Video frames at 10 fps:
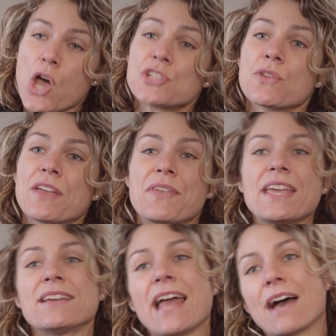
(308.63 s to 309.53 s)
so that they
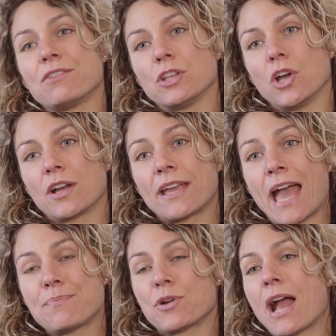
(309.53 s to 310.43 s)
can have a look
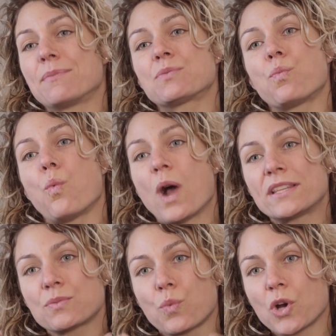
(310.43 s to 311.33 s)
at perhaps
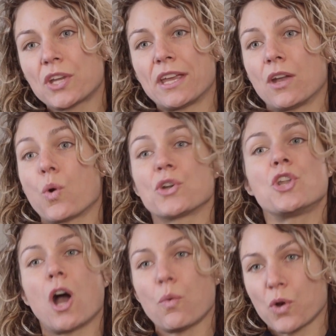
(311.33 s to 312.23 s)
what's working or
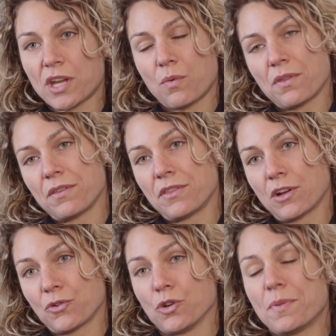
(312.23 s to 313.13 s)
not working within their
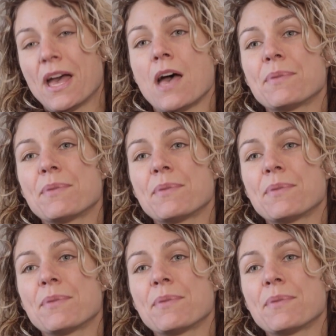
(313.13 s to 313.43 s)
group,